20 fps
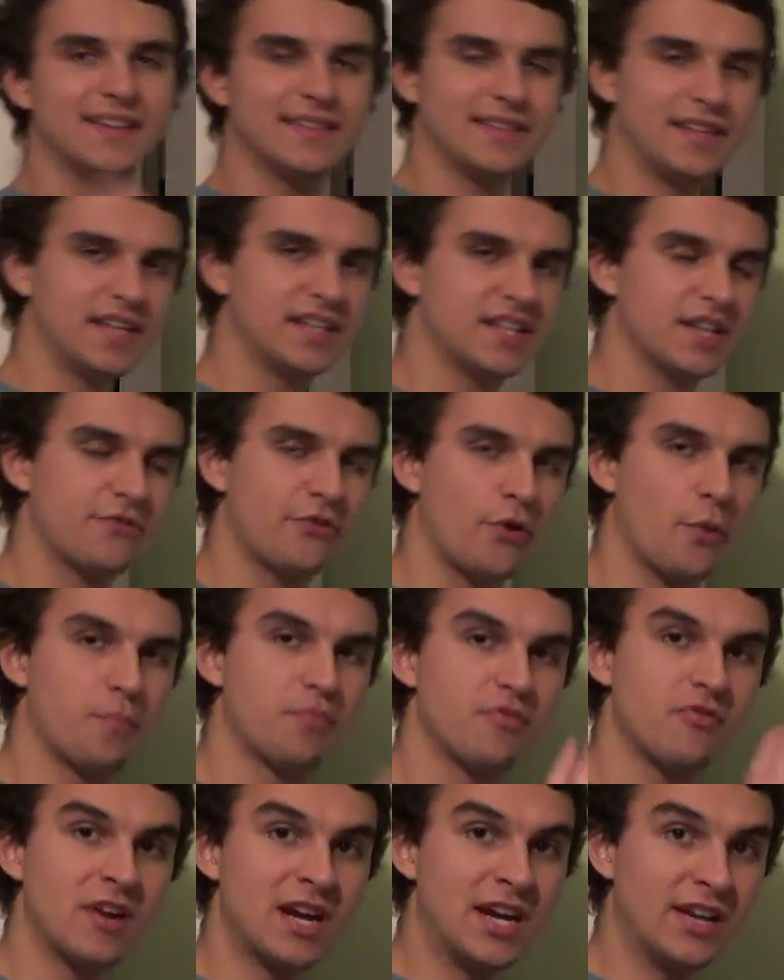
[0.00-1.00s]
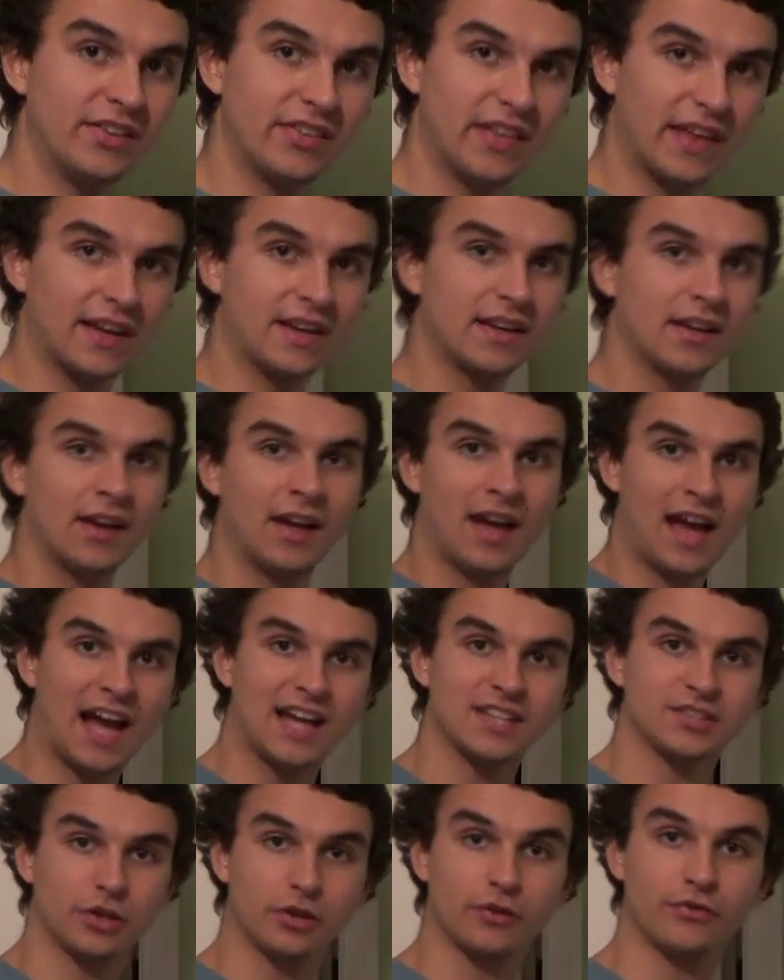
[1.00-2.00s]
needed for breathing
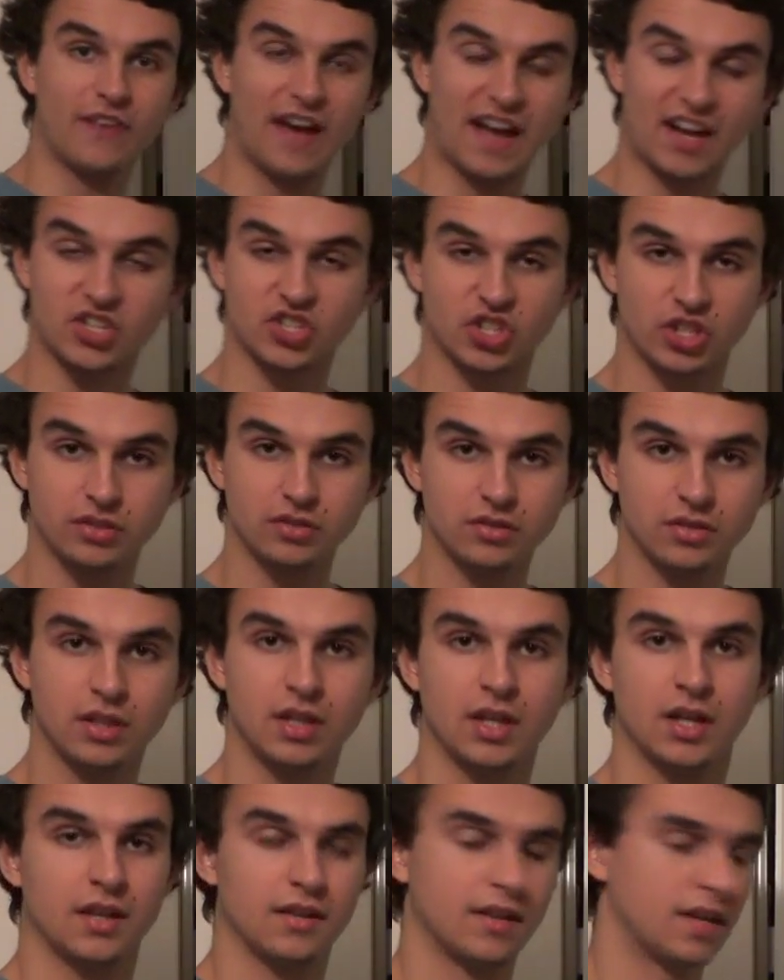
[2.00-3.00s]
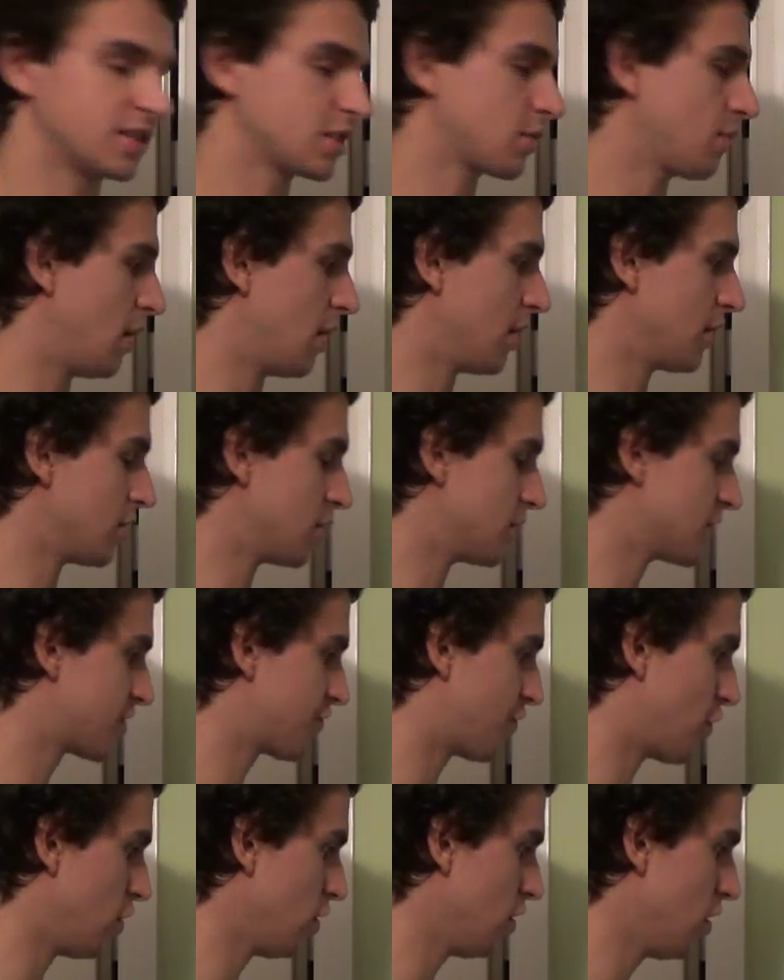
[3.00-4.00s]
and olfaction. That's quite
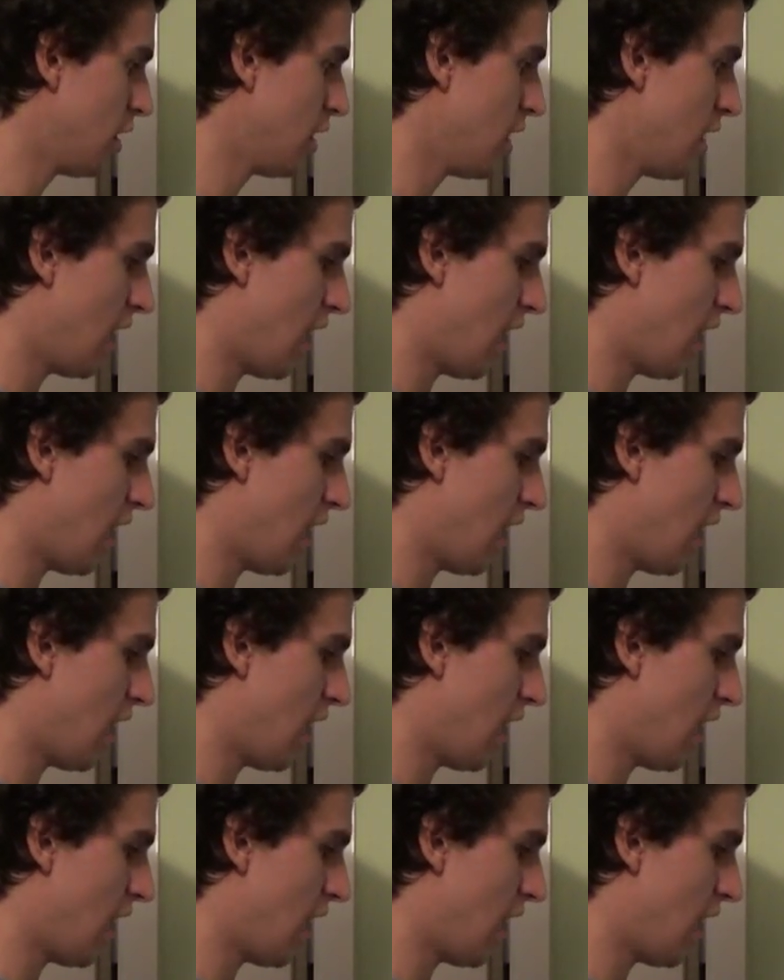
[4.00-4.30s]
useful.